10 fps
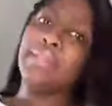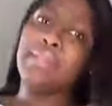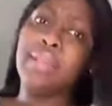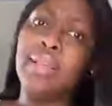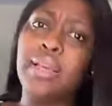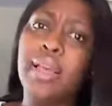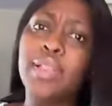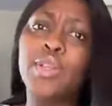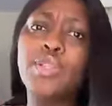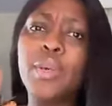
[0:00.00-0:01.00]
pass.
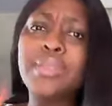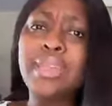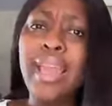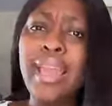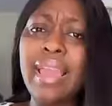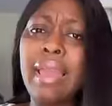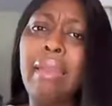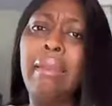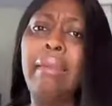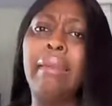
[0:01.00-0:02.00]
So stop saying,
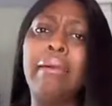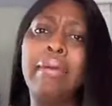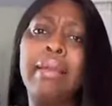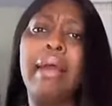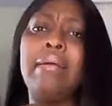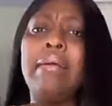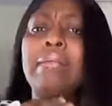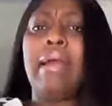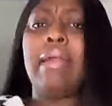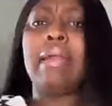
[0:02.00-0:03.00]
eh, when I
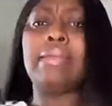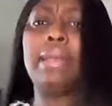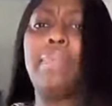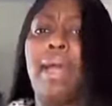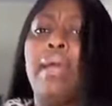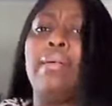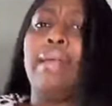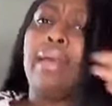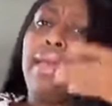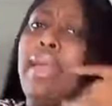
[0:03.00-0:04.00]
unaria saba,
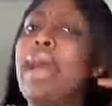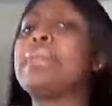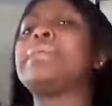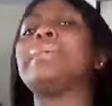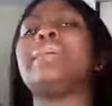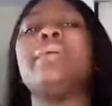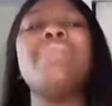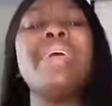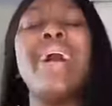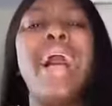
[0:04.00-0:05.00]
unare actress,
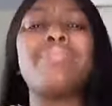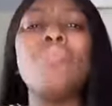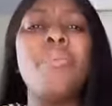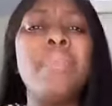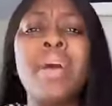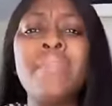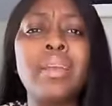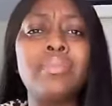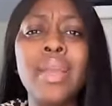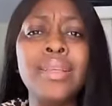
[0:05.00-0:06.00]

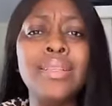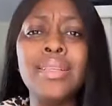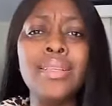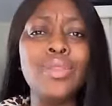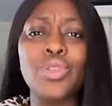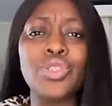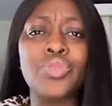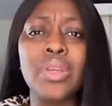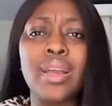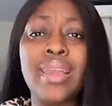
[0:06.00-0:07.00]
agmomaneg be in the
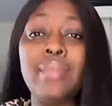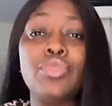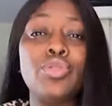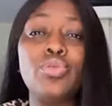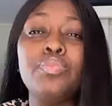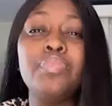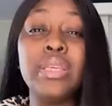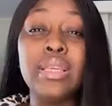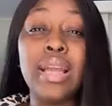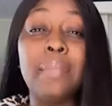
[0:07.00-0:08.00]
industry. I am too
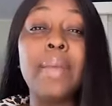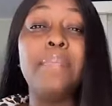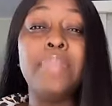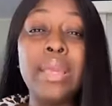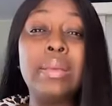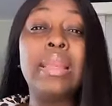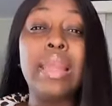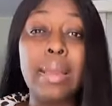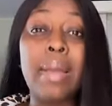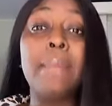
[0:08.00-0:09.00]
big. I'm a big
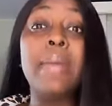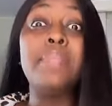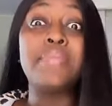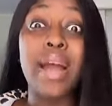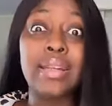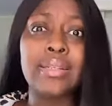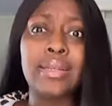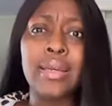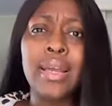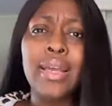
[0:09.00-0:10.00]
name. I'm a
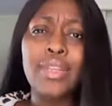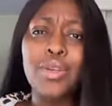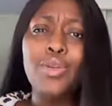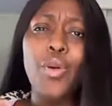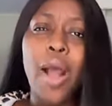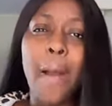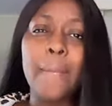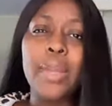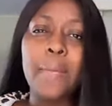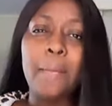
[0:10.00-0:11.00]
brand. Do you know
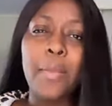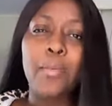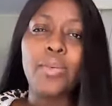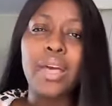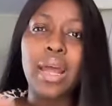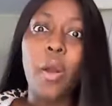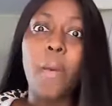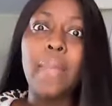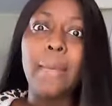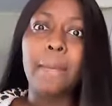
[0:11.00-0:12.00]
how many people that are
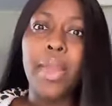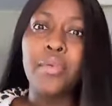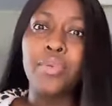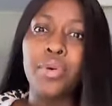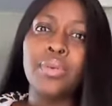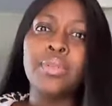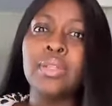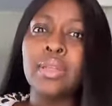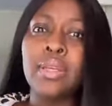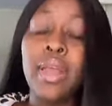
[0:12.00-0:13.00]
on my payroll
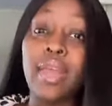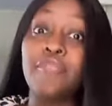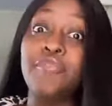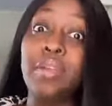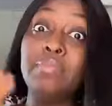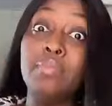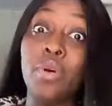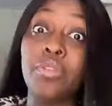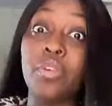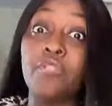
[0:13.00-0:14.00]
every
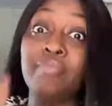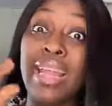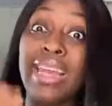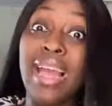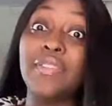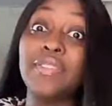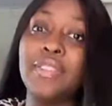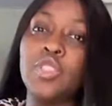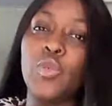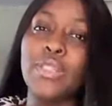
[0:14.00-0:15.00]
month of my life
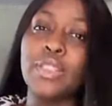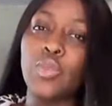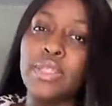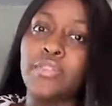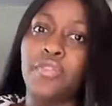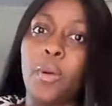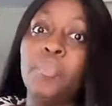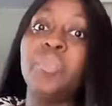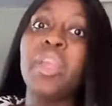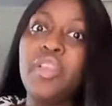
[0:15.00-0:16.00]
since
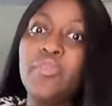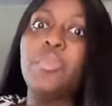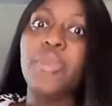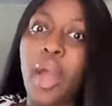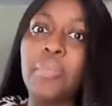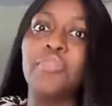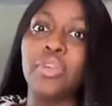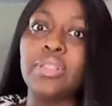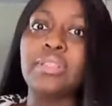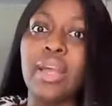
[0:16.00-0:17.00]
2024? Even prior
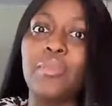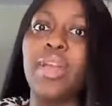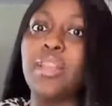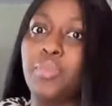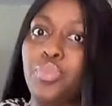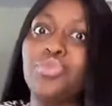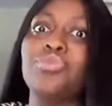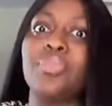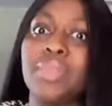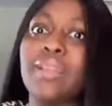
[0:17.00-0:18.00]
before this time when I
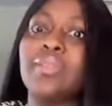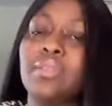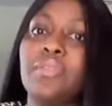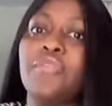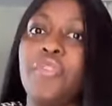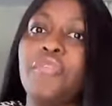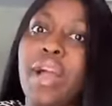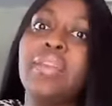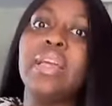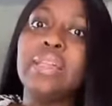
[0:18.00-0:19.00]
produce sometimes 3, 4,
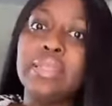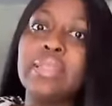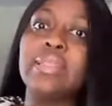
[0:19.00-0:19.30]
5,